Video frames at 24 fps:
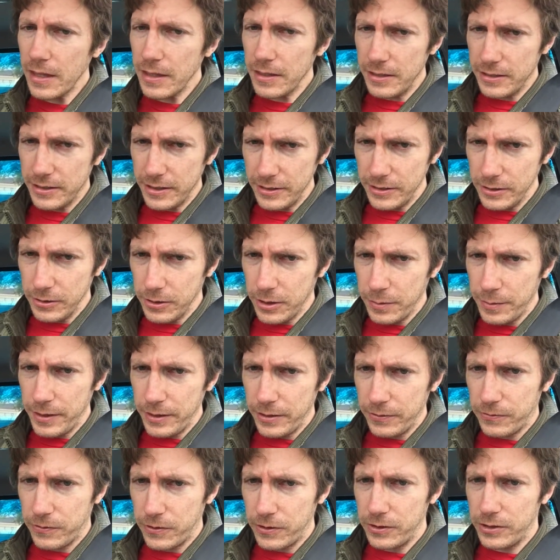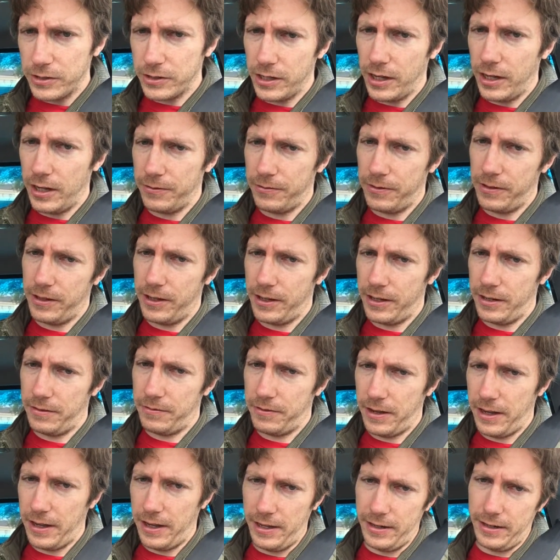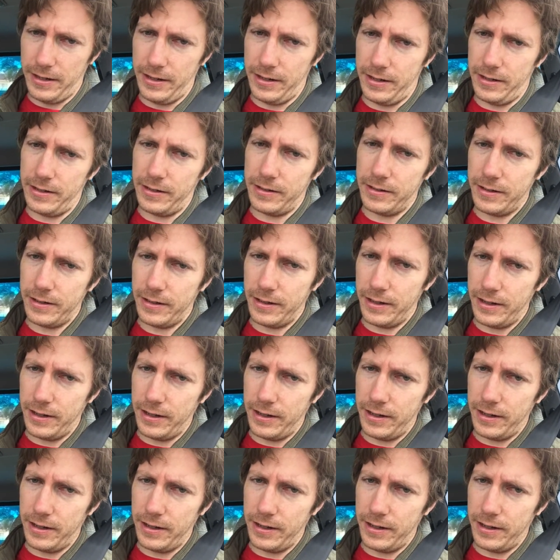this isn't going to be the first coffee that I've had here.